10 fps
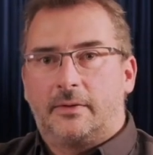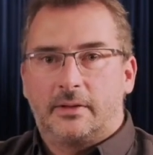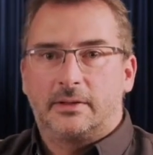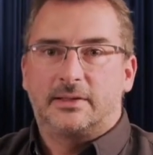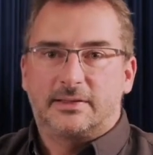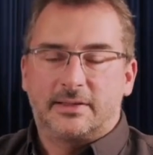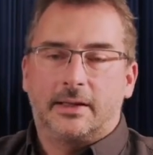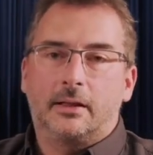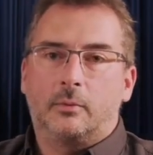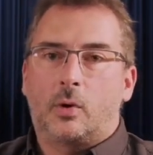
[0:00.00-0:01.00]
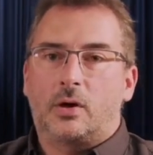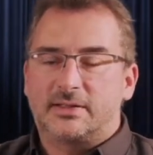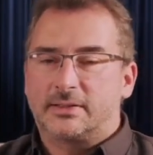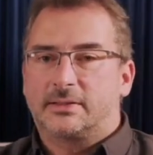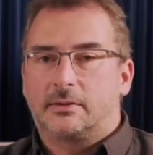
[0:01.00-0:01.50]
the single
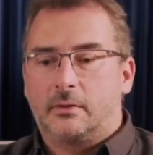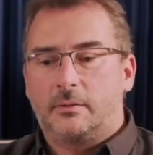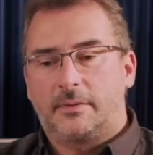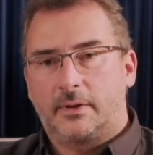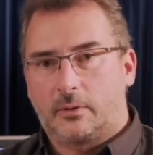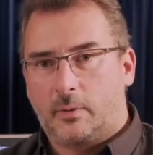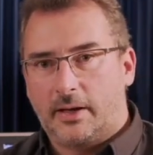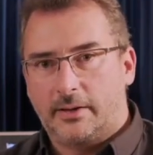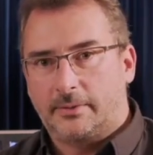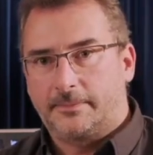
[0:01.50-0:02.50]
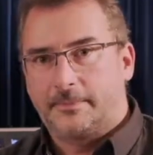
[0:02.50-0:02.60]
voices of the choir.